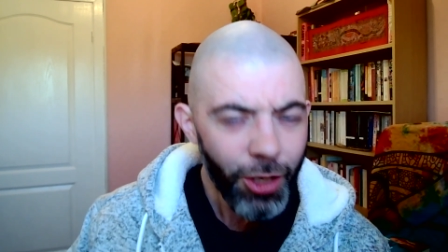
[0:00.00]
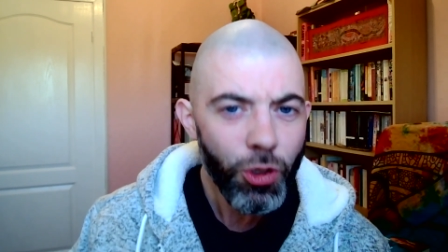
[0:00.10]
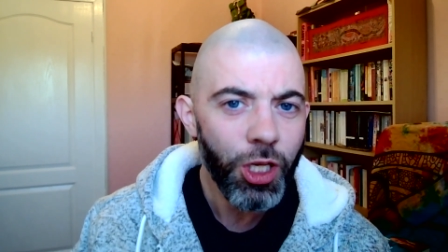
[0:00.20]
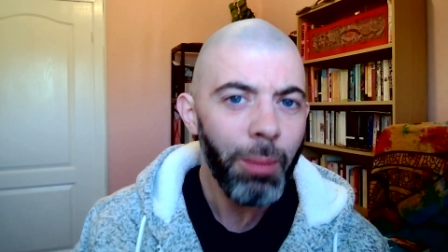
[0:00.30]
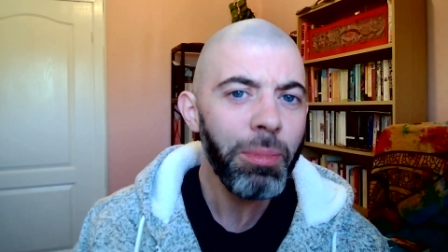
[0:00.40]
Now,
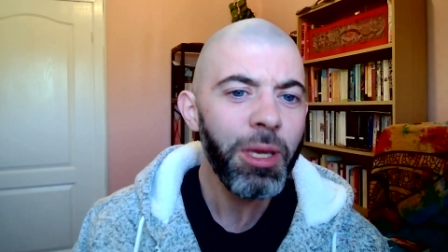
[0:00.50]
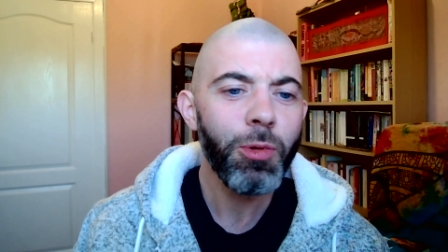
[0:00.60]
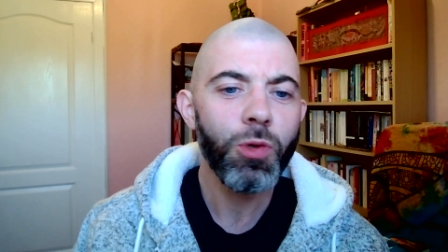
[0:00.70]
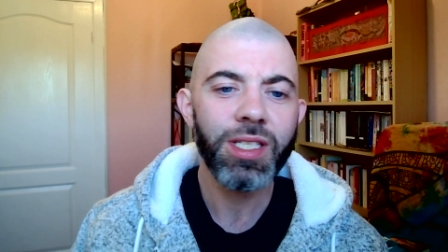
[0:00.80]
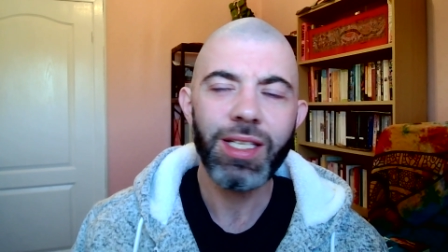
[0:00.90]
some
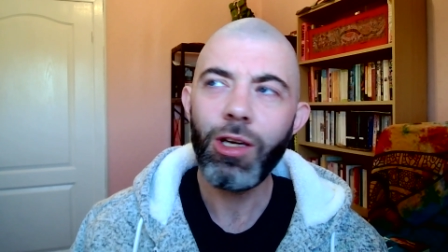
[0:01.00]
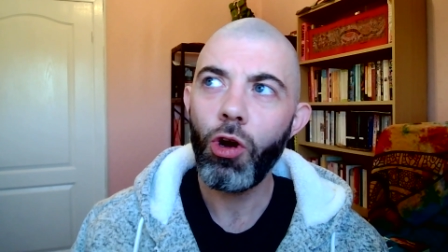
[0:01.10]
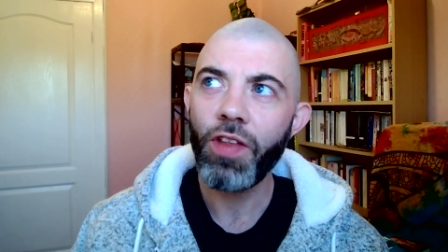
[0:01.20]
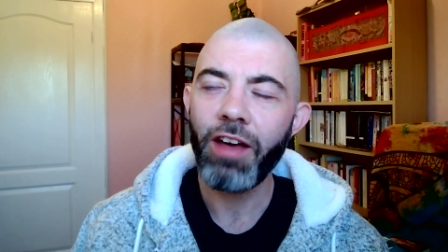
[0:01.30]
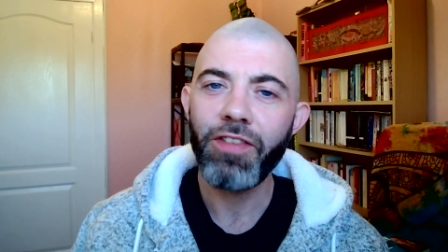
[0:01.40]
people see all
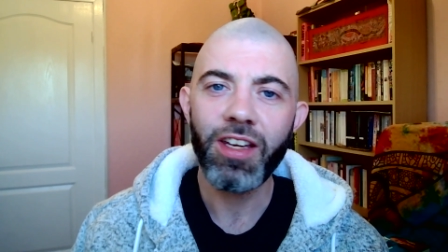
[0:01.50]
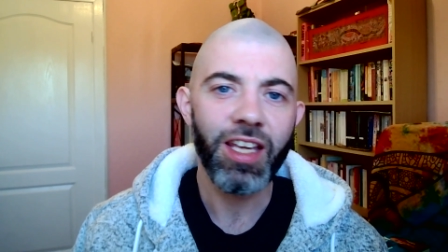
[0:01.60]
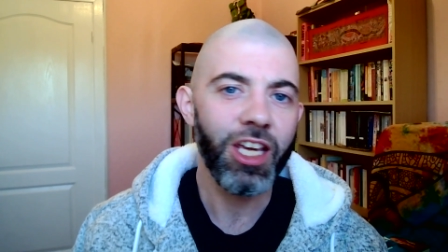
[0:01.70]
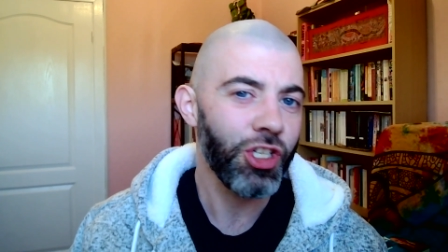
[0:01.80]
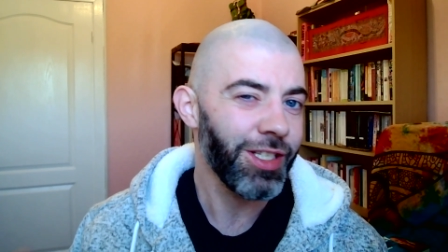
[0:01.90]
that
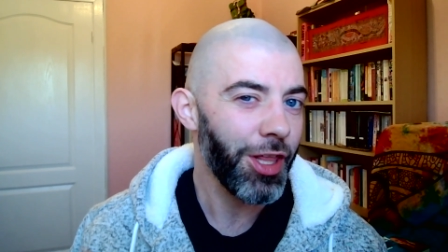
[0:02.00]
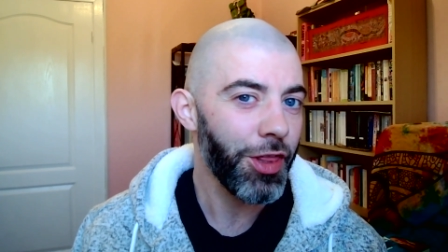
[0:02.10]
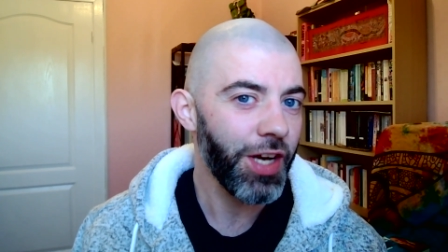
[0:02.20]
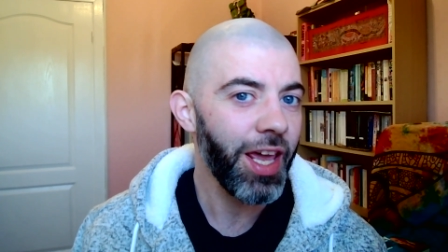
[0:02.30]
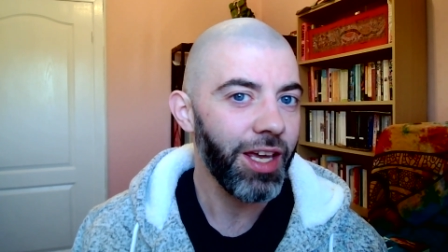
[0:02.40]
variation as a
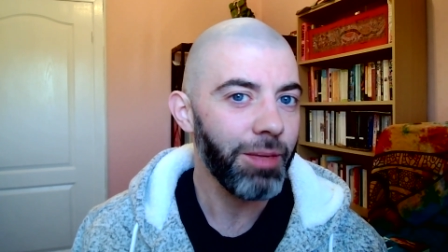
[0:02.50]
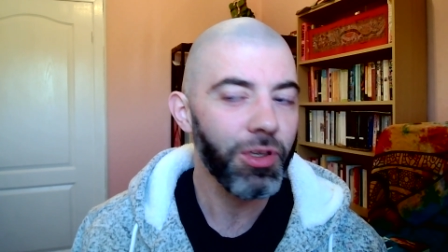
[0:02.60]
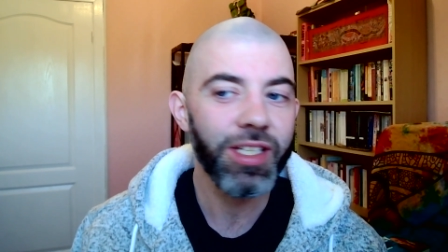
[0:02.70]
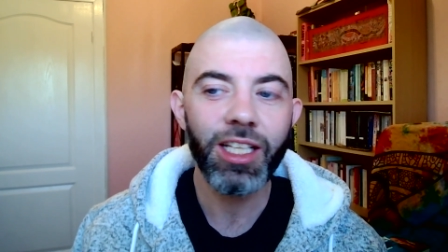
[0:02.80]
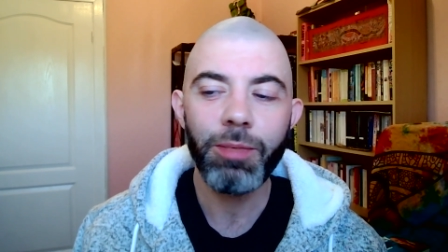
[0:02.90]
threat,
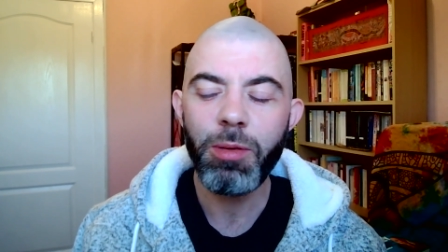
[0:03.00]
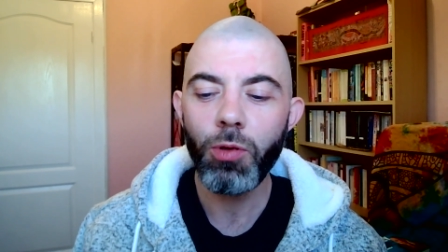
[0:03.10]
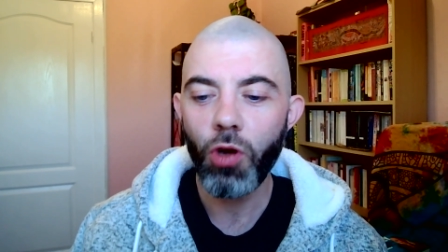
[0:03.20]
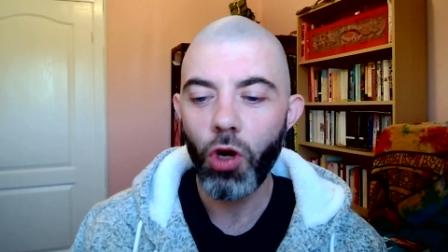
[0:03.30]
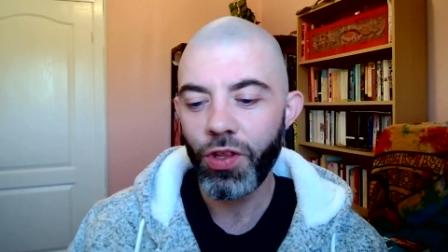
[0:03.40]
particularly
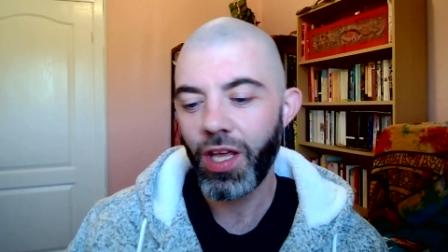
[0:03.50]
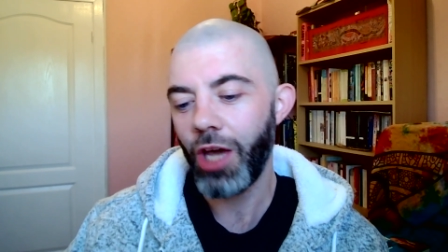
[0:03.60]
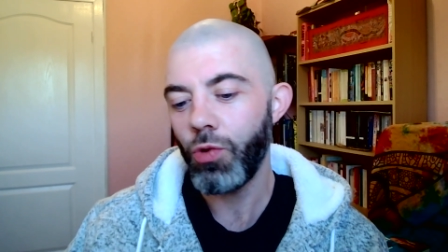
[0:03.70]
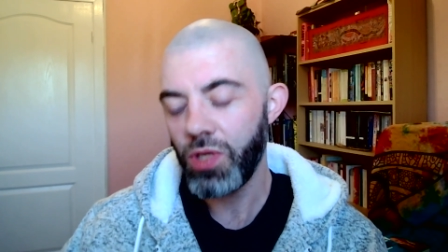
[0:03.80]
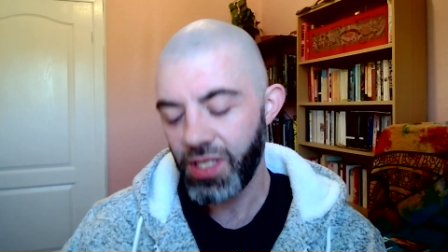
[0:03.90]
people on the
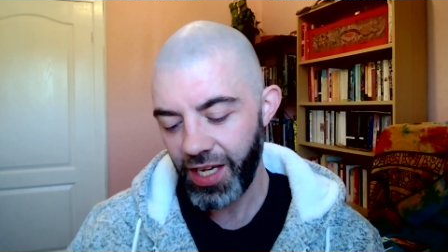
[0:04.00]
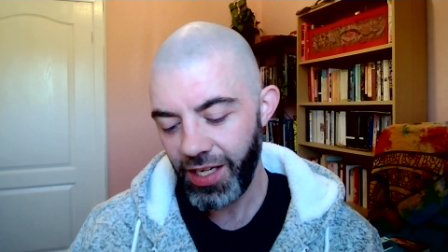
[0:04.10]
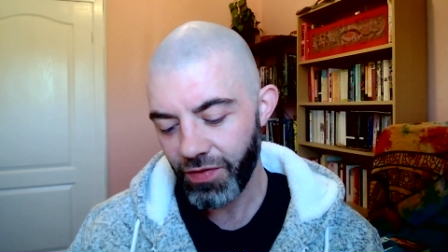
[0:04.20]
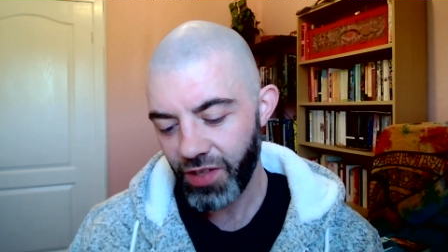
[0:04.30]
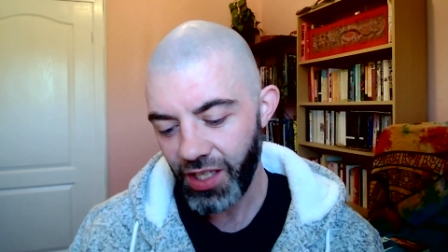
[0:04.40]
outside
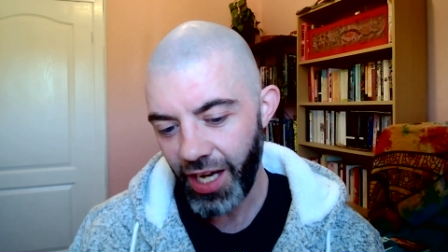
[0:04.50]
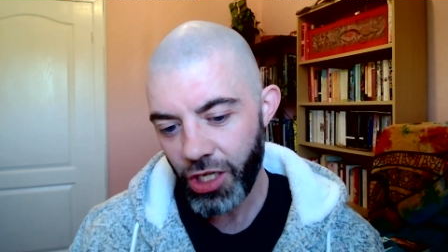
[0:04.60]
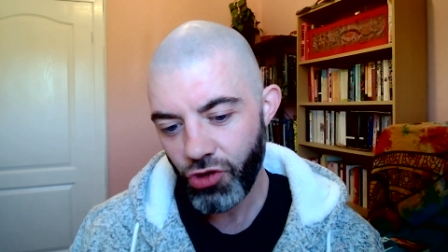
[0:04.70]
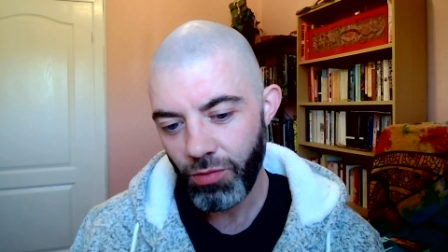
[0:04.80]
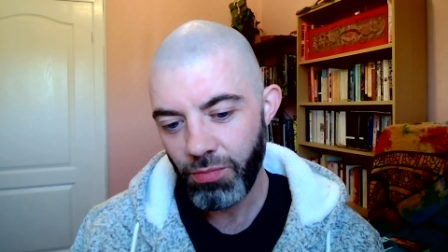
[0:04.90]
of the
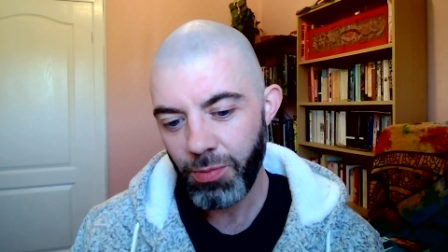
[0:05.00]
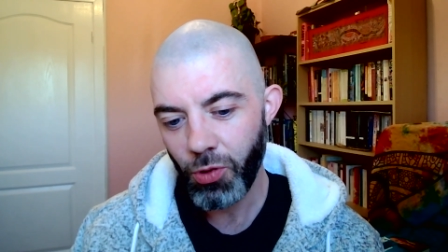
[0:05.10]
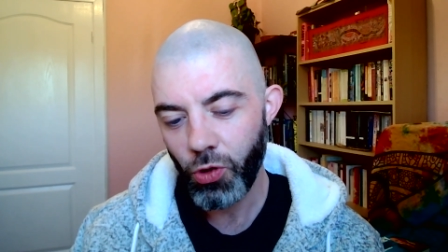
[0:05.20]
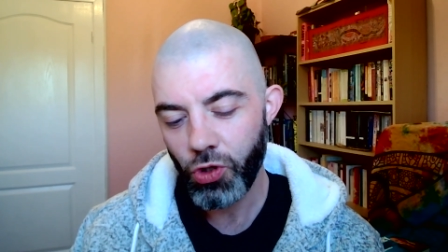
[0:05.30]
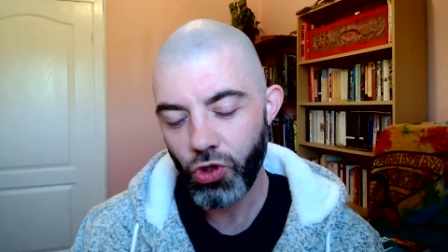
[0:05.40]
classroom, people
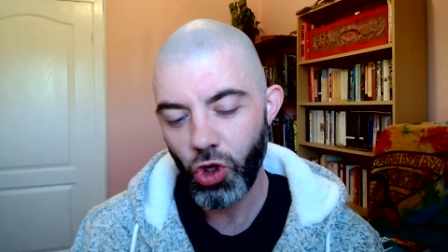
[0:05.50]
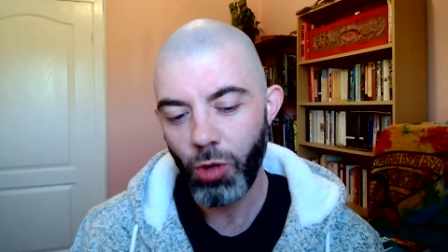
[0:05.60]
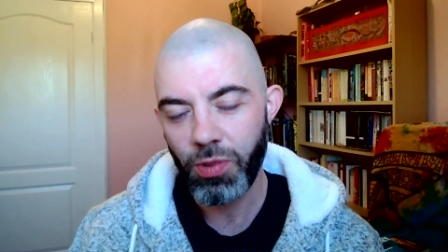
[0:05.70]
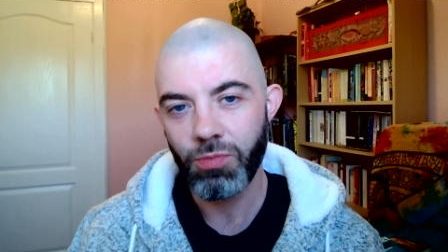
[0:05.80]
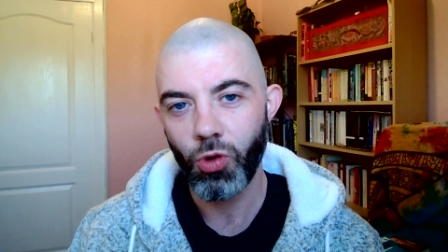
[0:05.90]
whose job
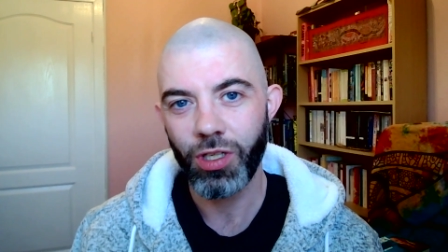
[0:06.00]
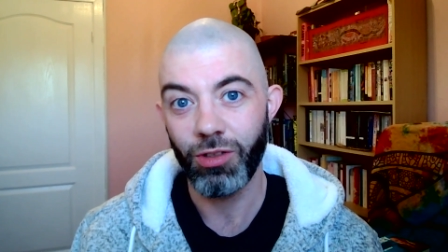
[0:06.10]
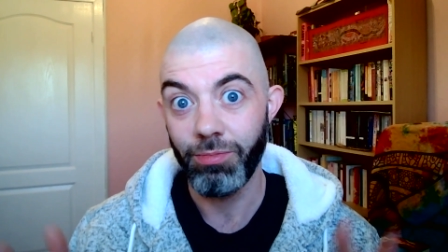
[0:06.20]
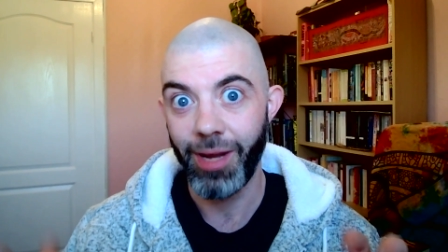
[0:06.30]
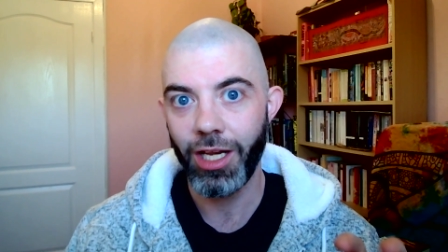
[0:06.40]
is more,
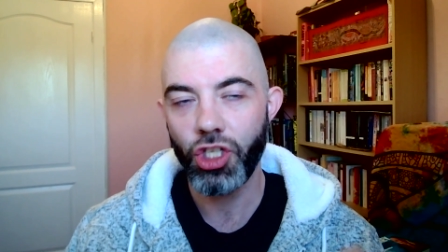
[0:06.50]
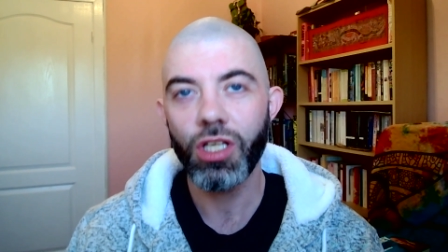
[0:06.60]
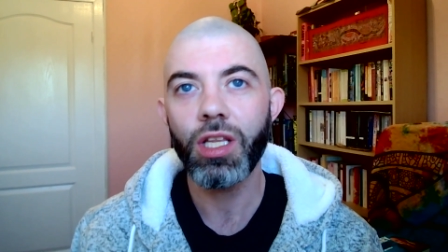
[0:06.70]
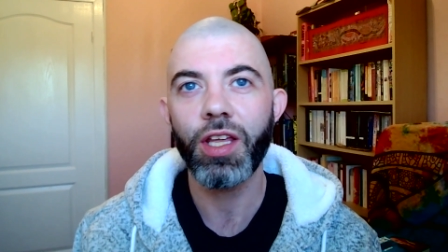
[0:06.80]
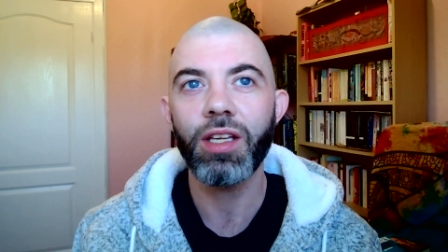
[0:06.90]

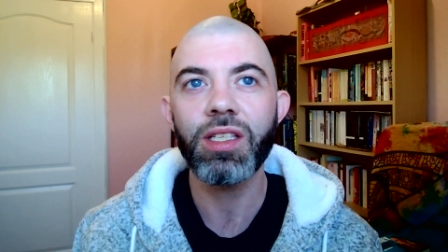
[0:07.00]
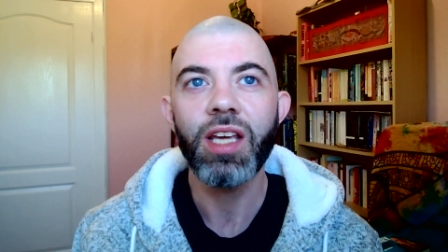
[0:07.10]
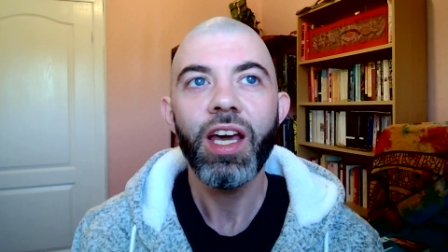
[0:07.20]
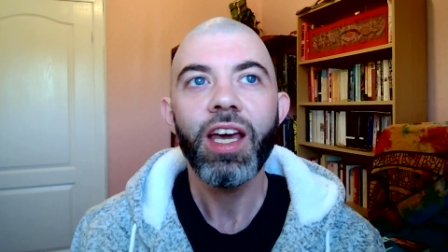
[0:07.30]
managing things.